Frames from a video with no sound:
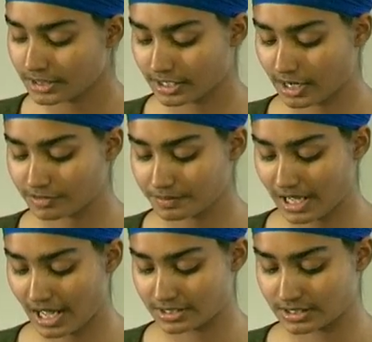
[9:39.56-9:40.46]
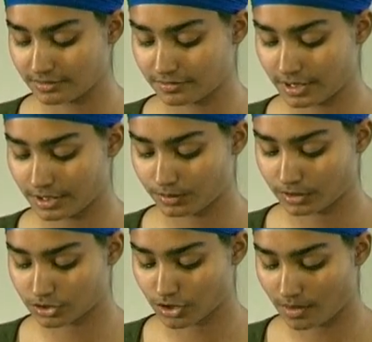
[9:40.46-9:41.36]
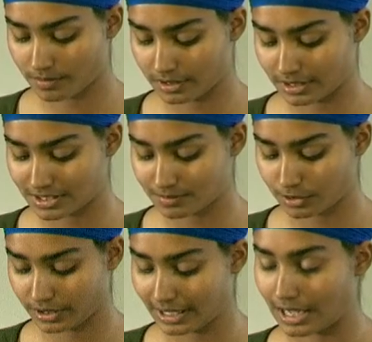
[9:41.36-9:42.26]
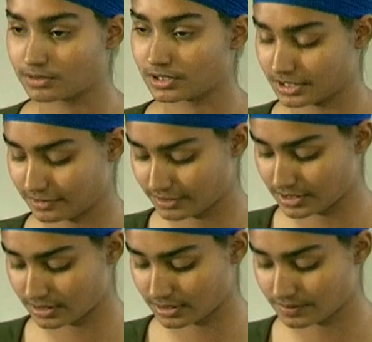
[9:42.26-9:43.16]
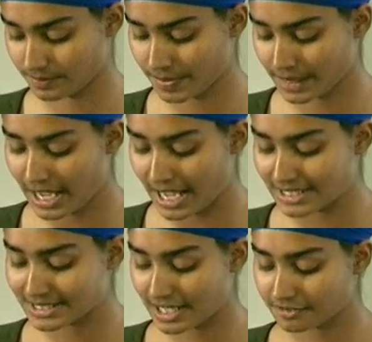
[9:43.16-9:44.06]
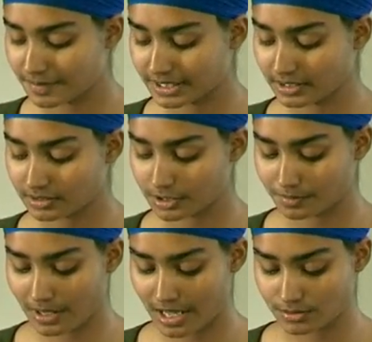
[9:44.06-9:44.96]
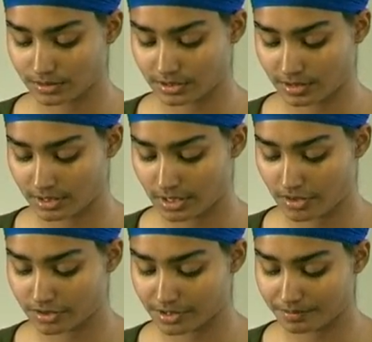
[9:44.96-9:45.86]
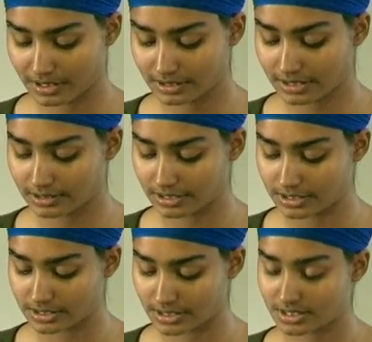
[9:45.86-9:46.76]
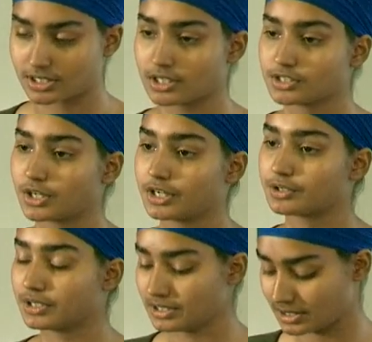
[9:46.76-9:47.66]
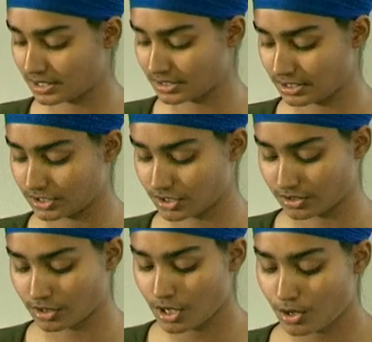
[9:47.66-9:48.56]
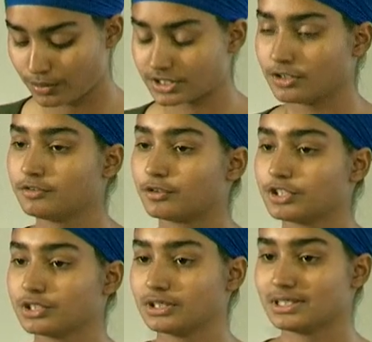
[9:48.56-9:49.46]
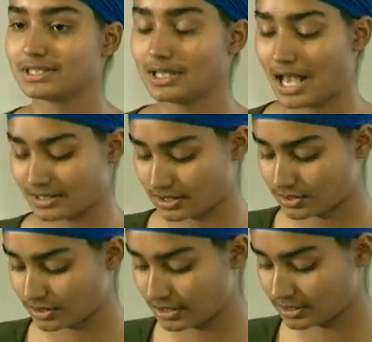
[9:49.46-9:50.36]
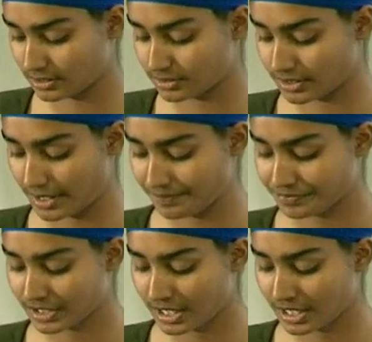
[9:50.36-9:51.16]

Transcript: The government had done a very well job on exploiting out their differences. Instead of making clear plans with one another, the Panthic leaders instead started criticizing each other, which unfortunately still hasn't ended today.